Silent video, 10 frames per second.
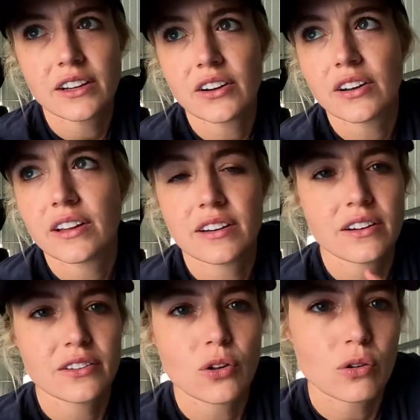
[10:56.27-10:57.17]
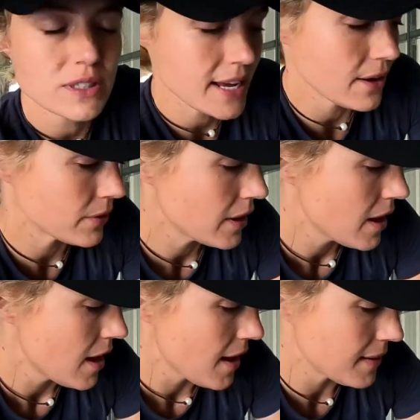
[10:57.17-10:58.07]
here in our local town
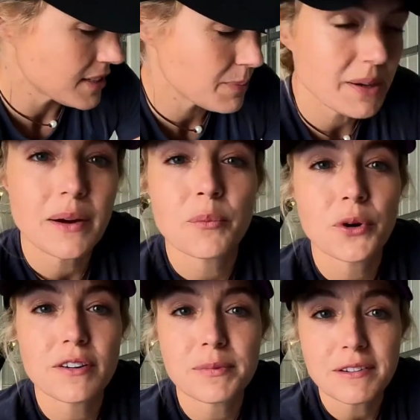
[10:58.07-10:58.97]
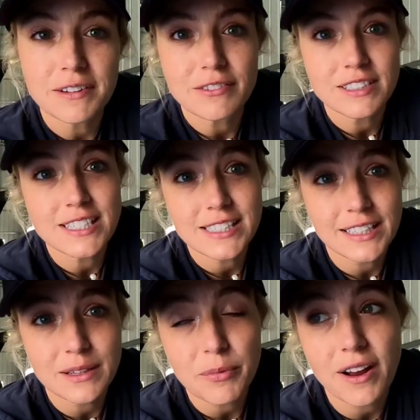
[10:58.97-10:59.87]
to pick up more of my favorite
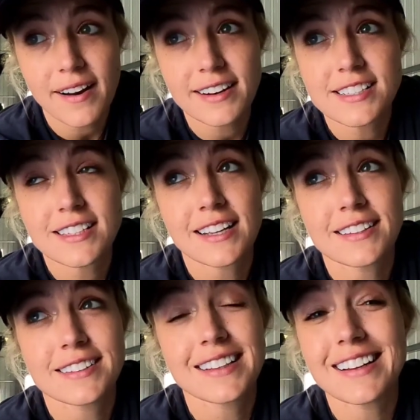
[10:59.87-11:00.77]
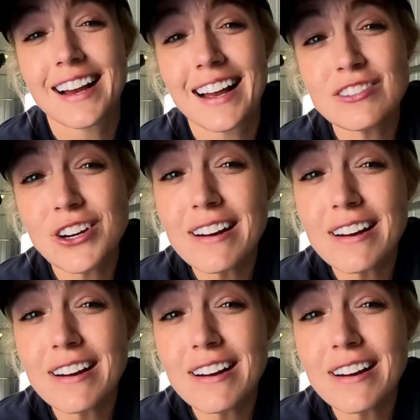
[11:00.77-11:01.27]
detailing products. And like, I've